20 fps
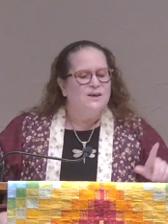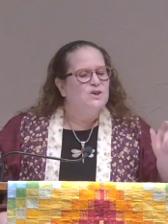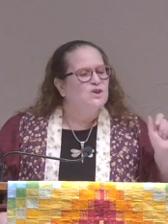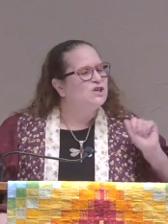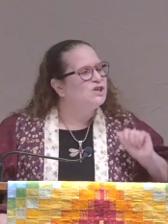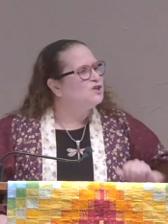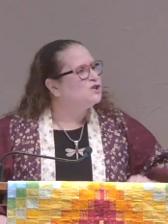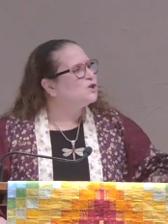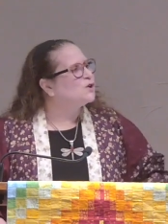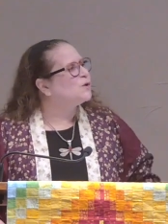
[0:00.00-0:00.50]

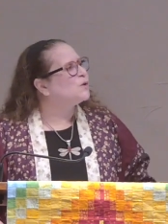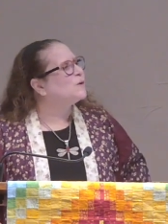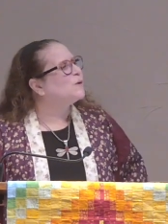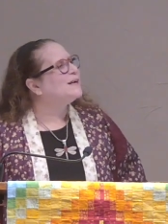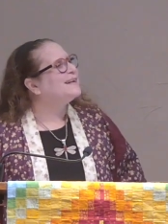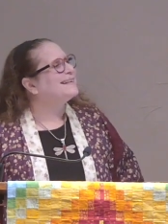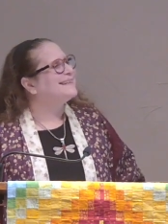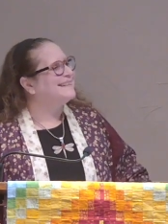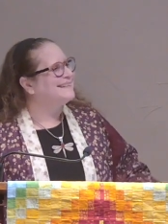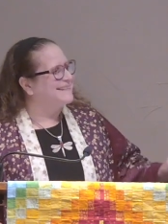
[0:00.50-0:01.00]
She
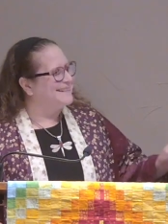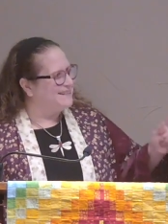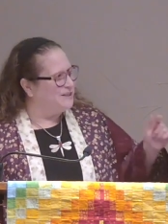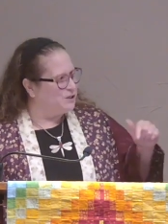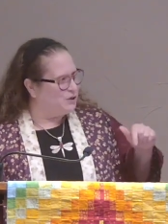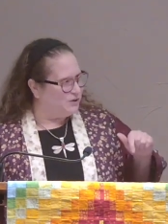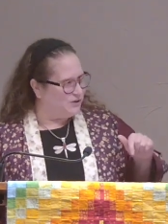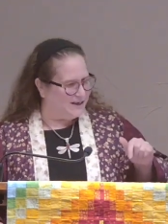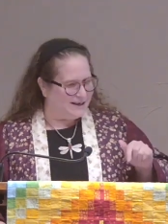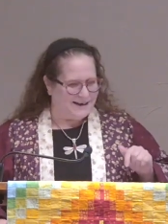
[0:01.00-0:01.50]
tricks
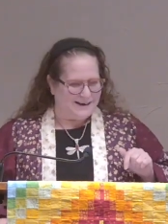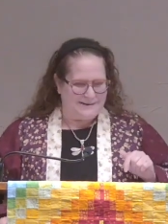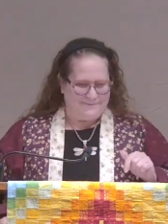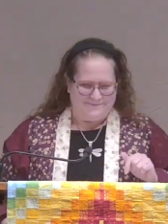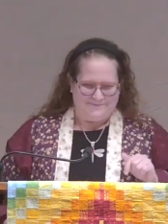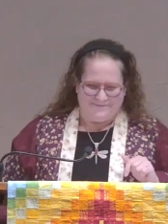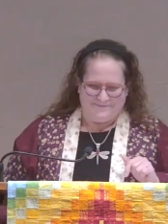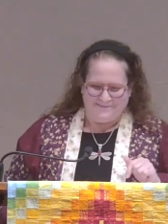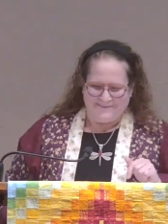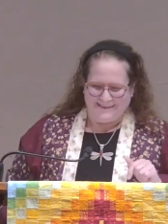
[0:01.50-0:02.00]
Judah